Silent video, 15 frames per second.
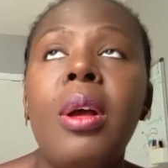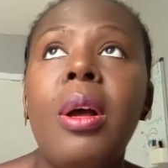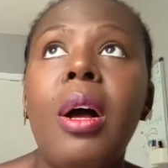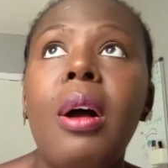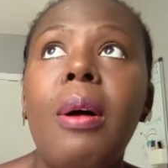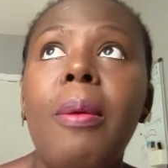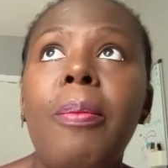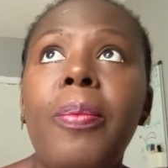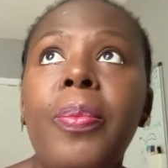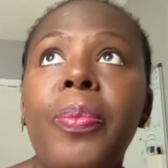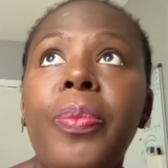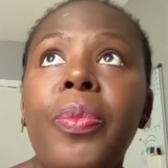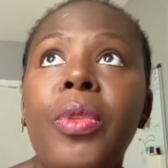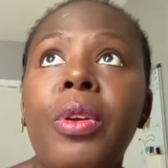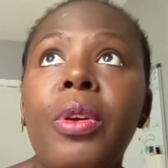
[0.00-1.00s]

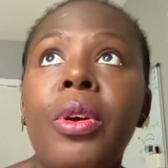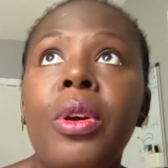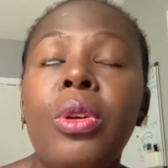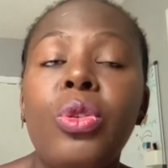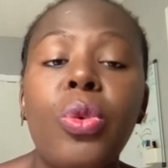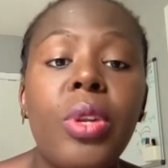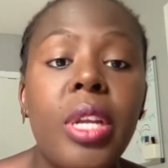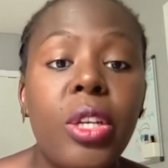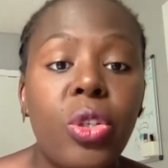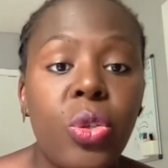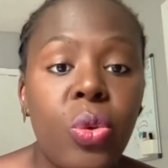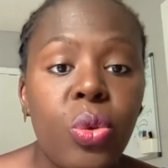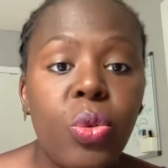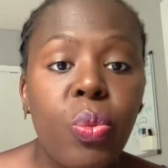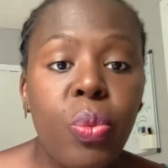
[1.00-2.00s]
Um, so they
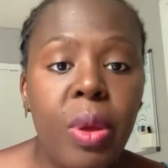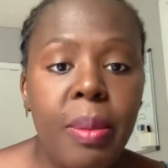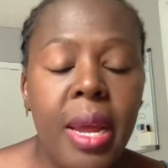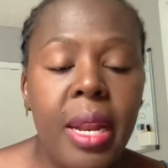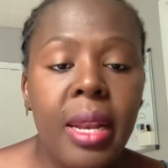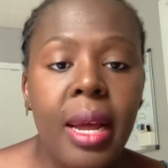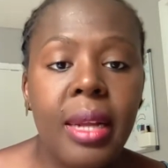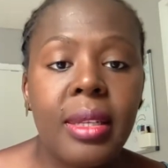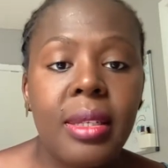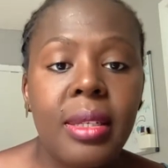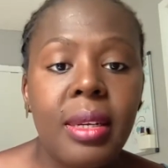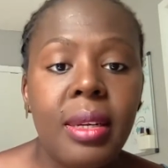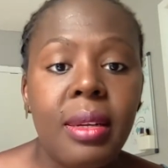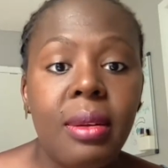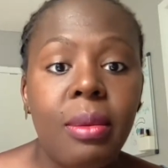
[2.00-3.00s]
choose women
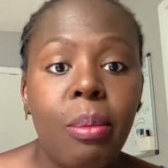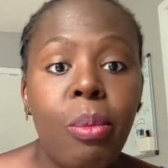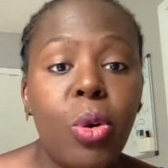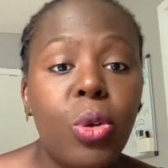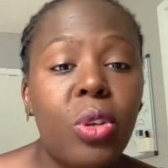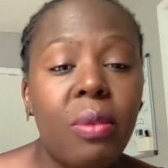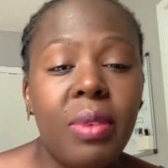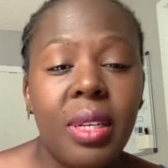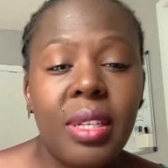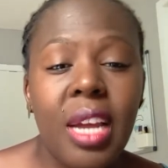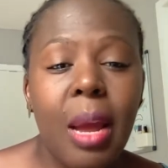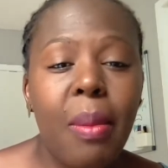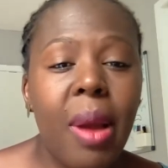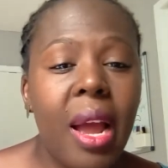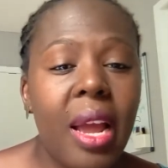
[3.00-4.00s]
that most of the
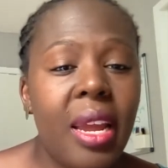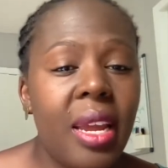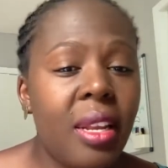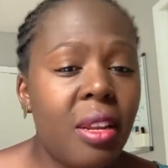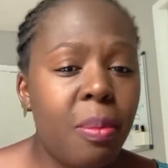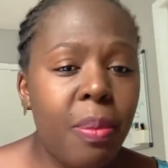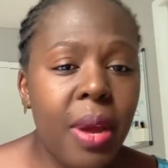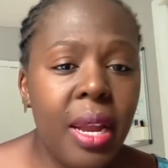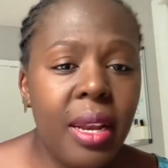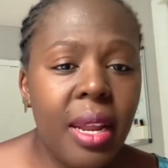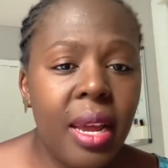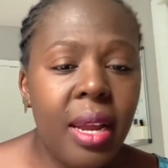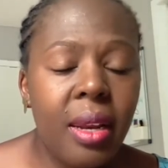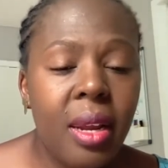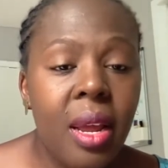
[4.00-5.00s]
time are
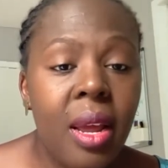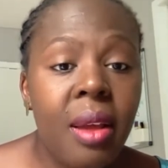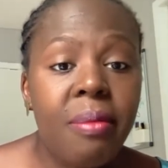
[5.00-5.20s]
independent,